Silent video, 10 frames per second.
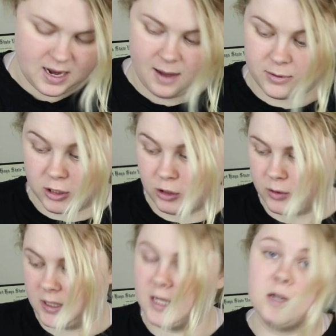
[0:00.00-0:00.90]

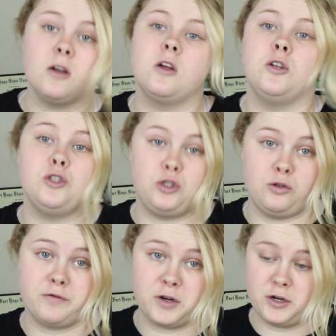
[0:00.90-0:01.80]
absolutely
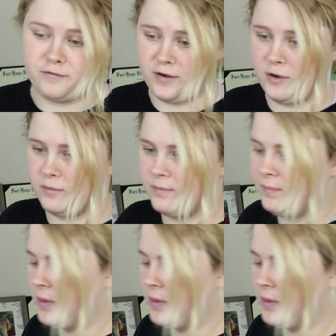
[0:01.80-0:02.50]
due for a new phone.